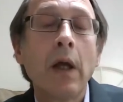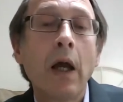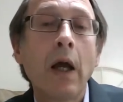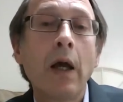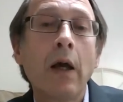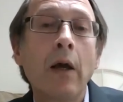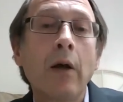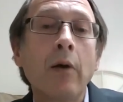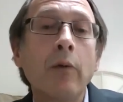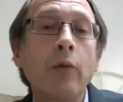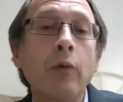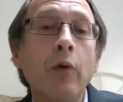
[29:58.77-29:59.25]

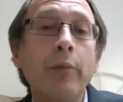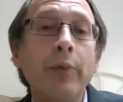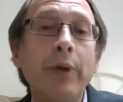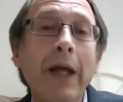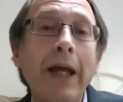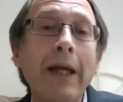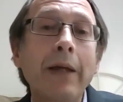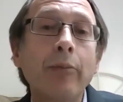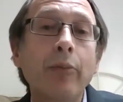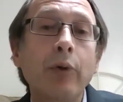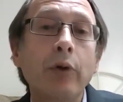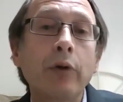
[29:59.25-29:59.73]
will be
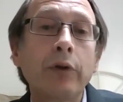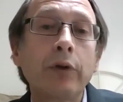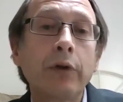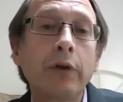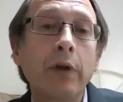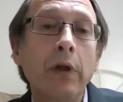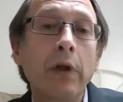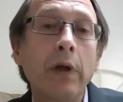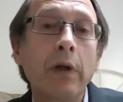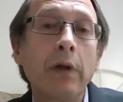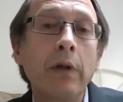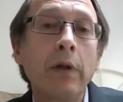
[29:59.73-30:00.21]
able
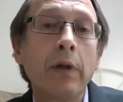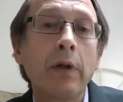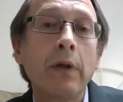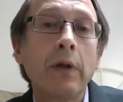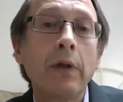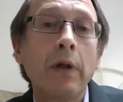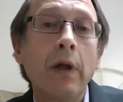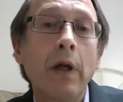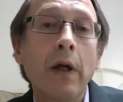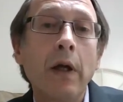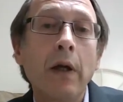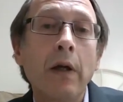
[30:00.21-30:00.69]
to
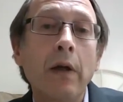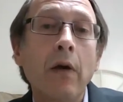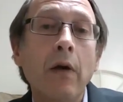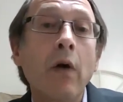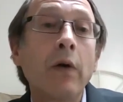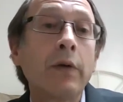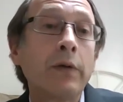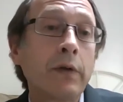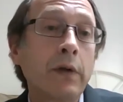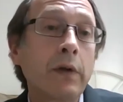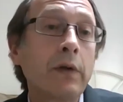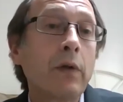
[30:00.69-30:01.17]

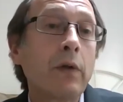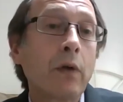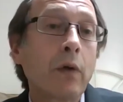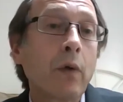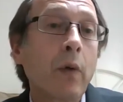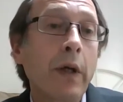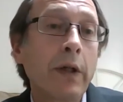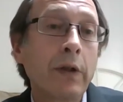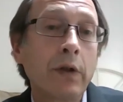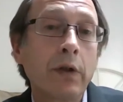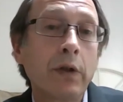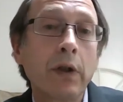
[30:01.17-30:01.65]
answer your
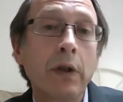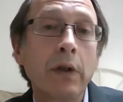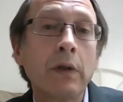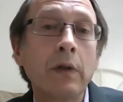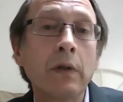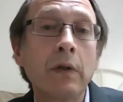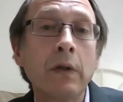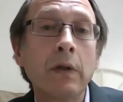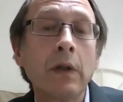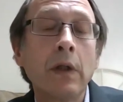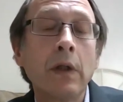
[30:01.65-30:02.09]
questions